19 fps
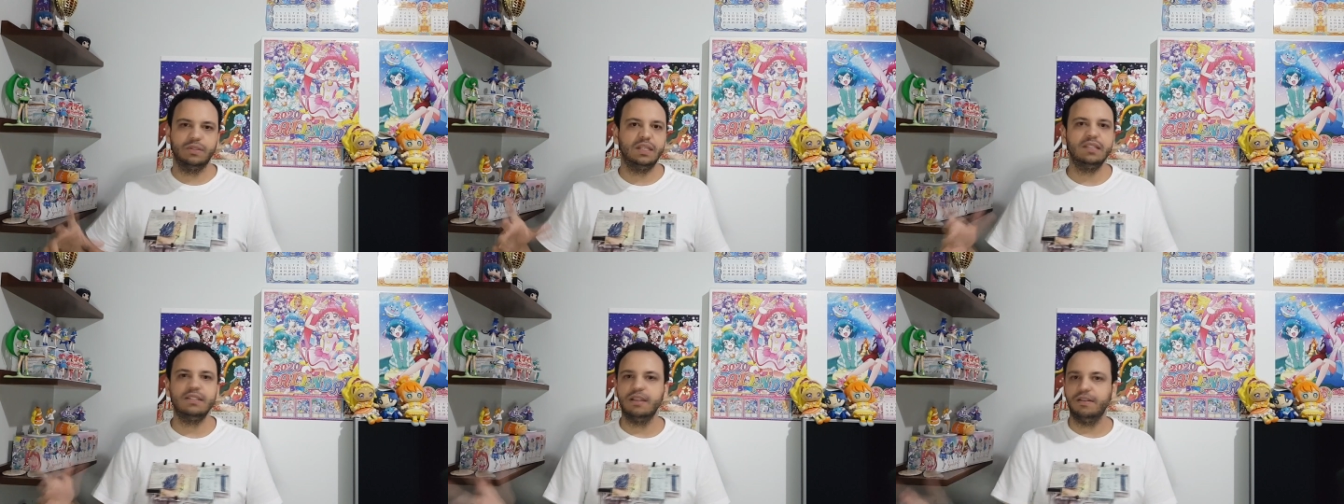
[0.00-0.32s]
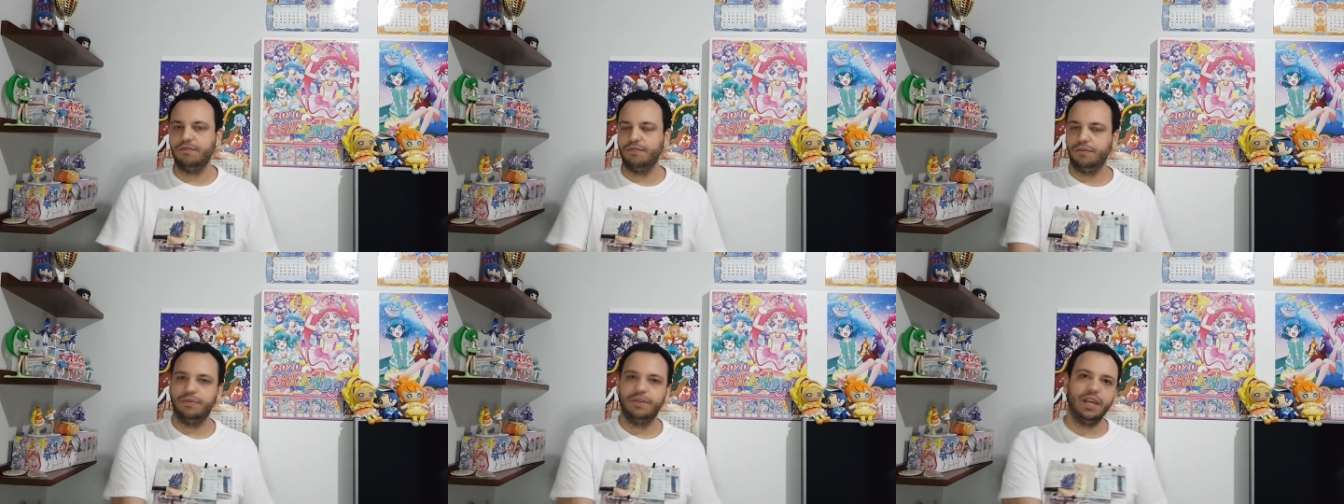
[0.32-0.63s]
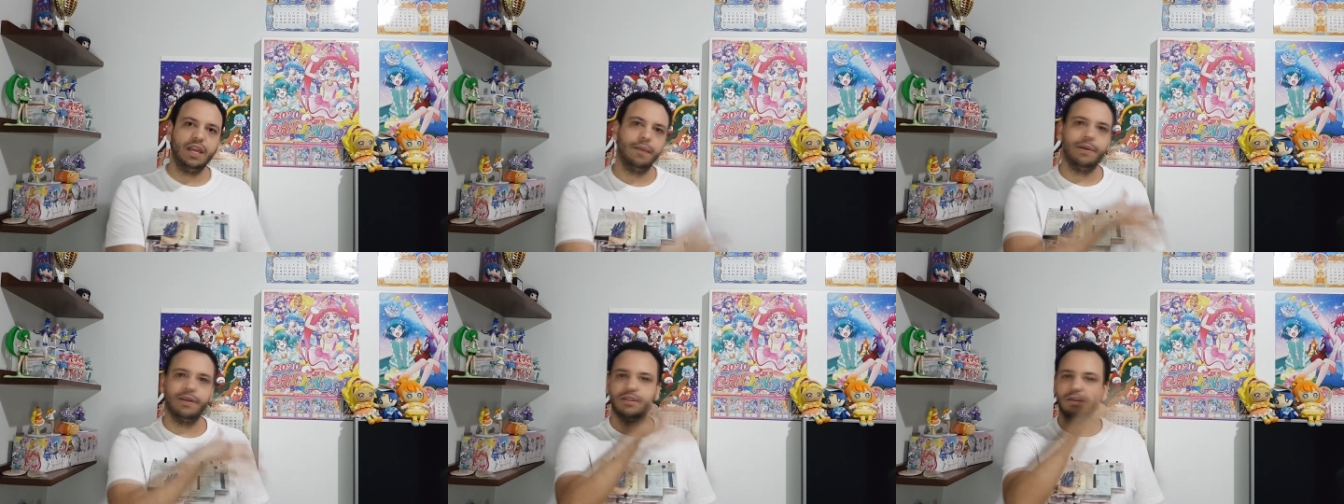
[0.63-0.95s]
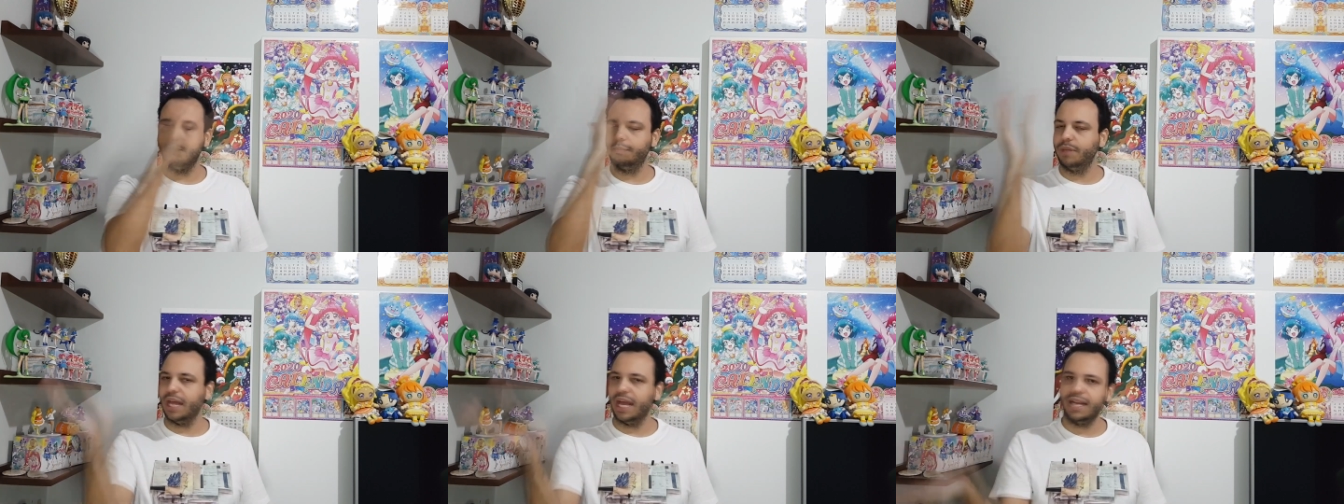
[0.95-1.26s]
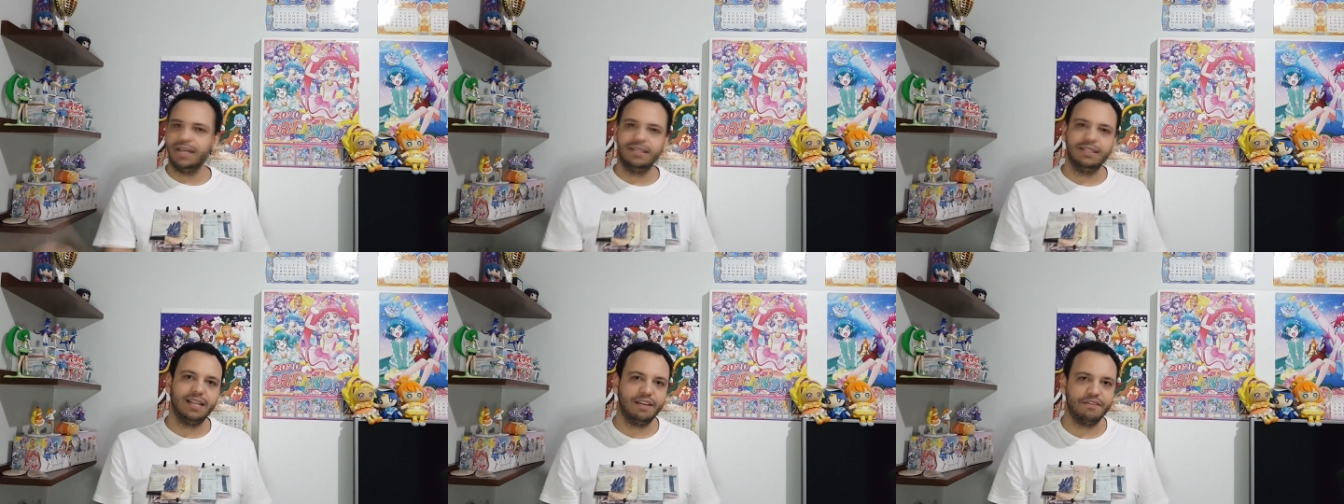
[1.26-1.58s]
season, if you think about the
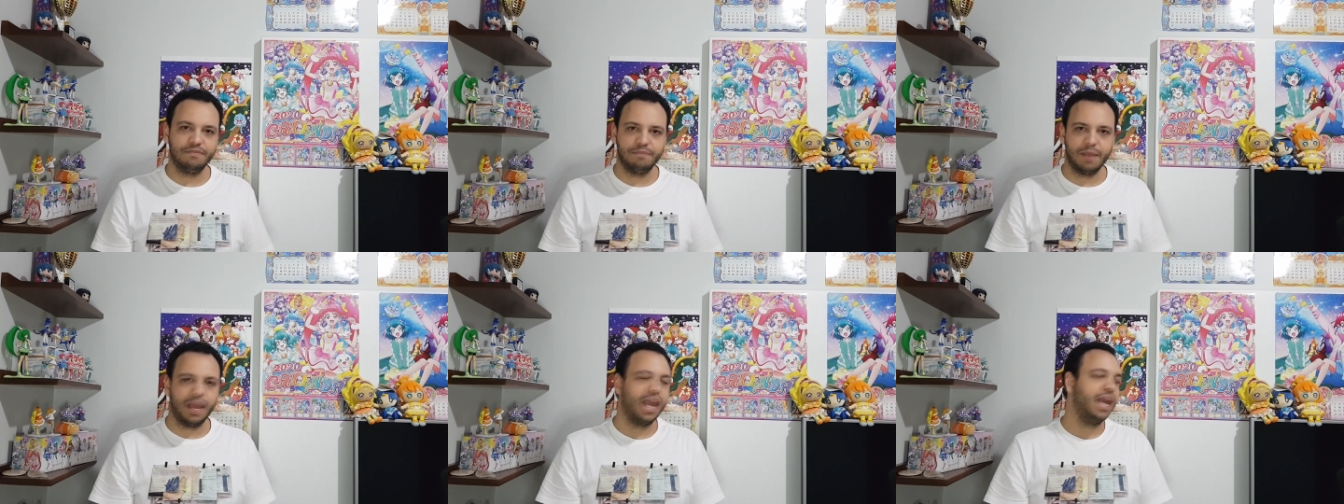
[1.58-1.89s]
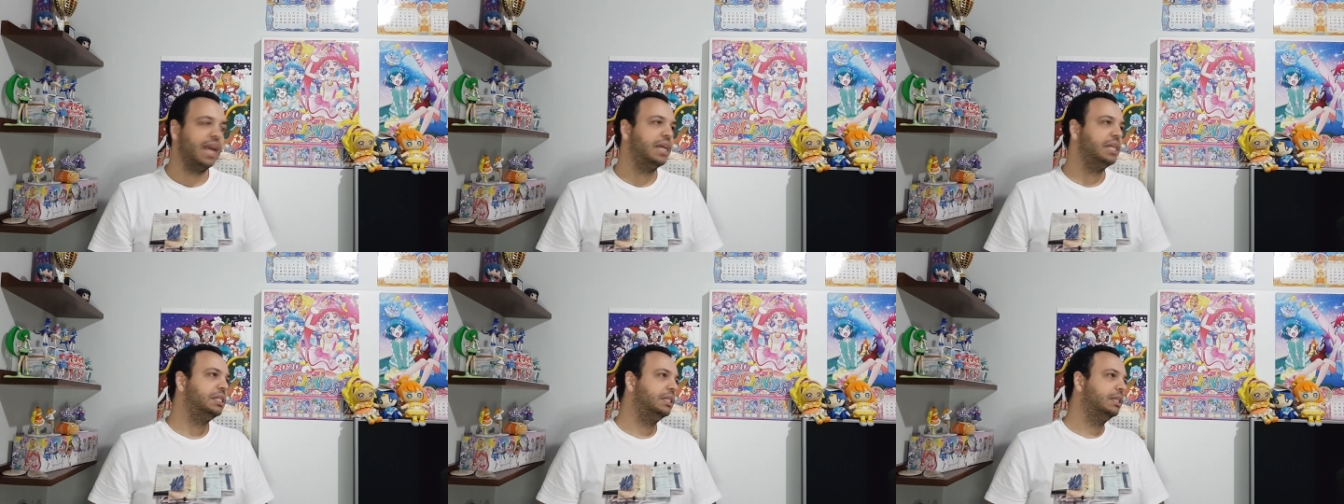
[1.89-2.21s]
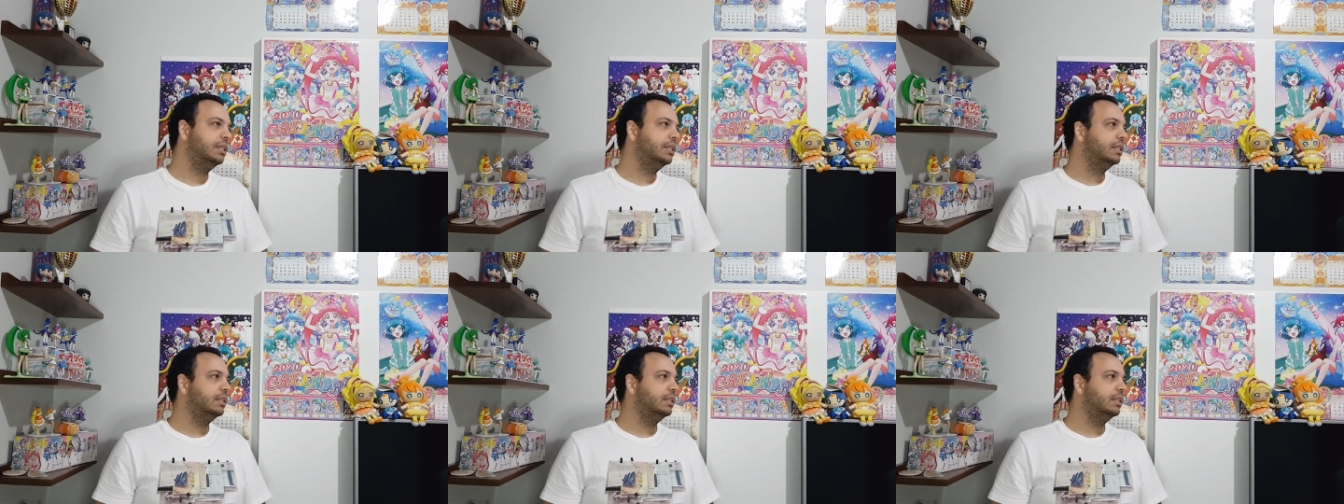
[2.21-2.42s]
plans they've made,